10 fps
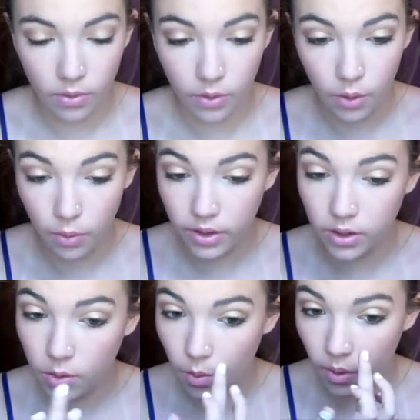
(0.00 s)
So then
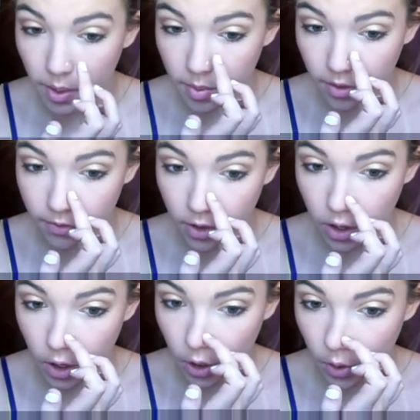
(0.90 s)
you wipe off the
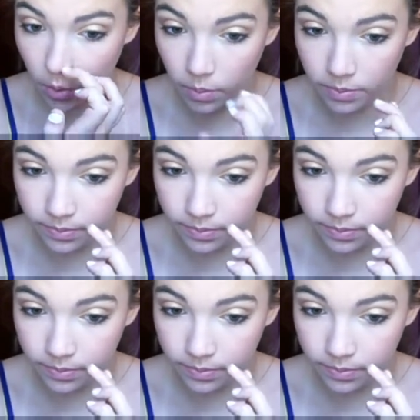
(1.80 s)
glue